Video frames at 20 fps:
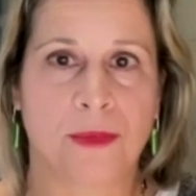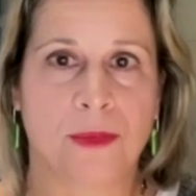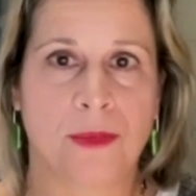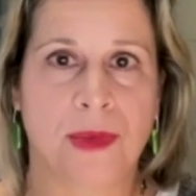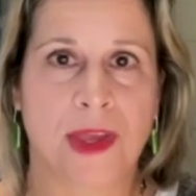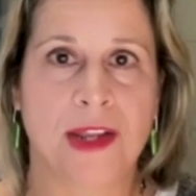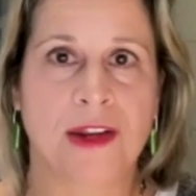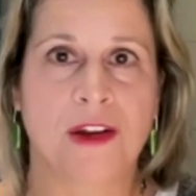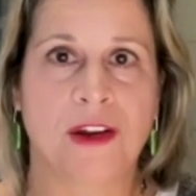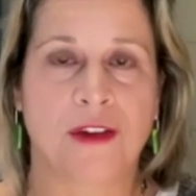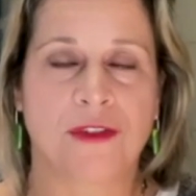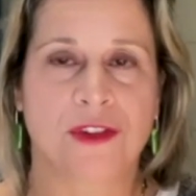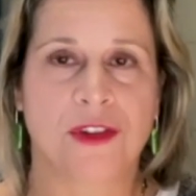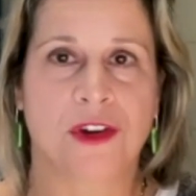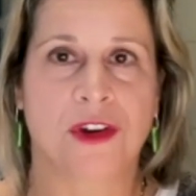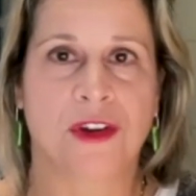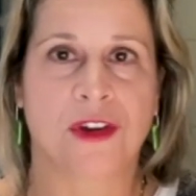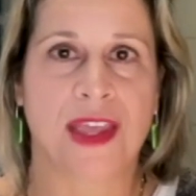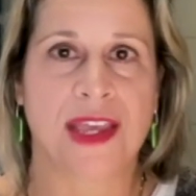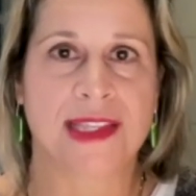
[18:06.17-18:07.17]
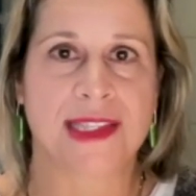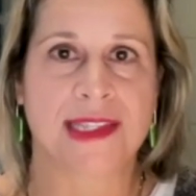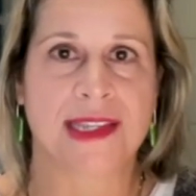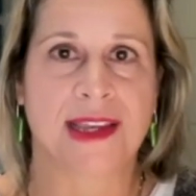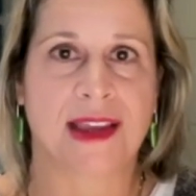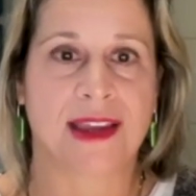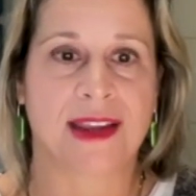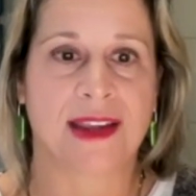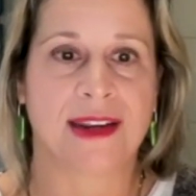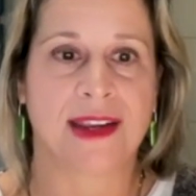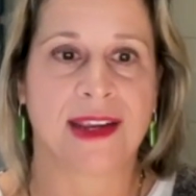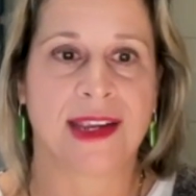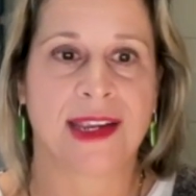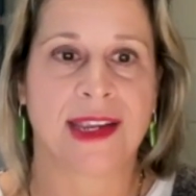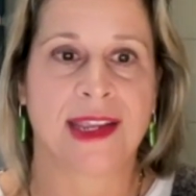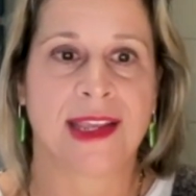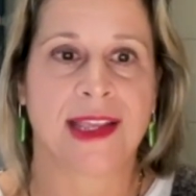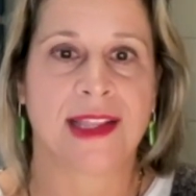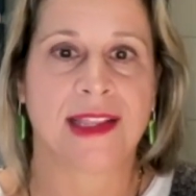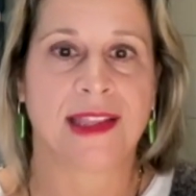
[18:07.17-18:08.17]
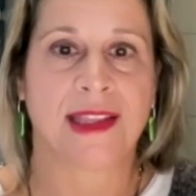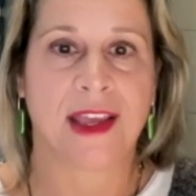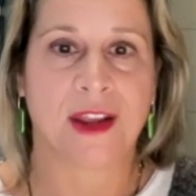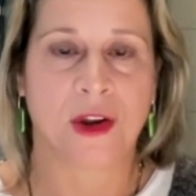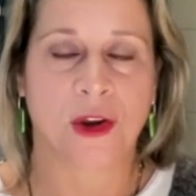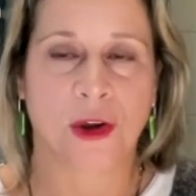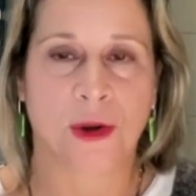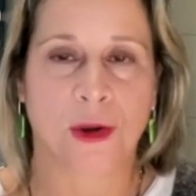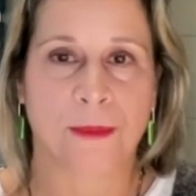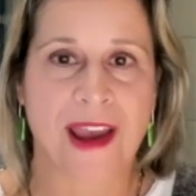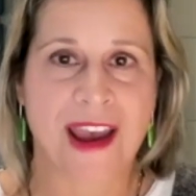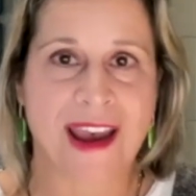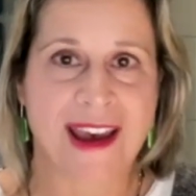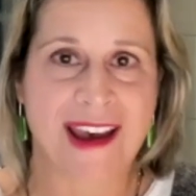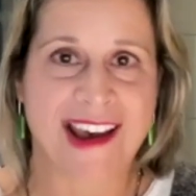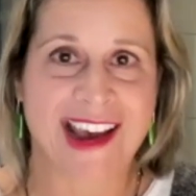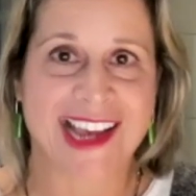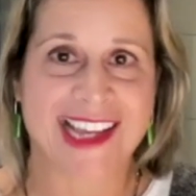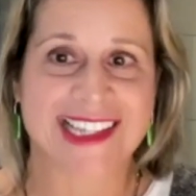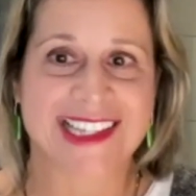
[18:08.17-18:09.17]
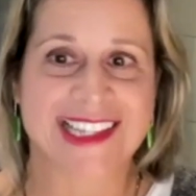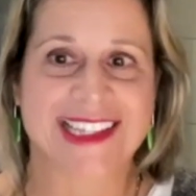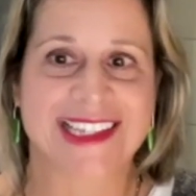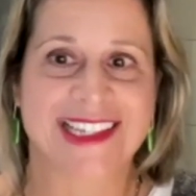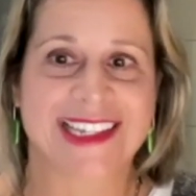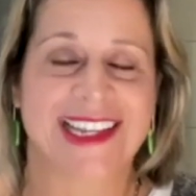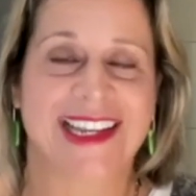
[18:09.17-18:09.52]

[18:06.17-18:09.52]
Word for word: petty officer on that side let her pass,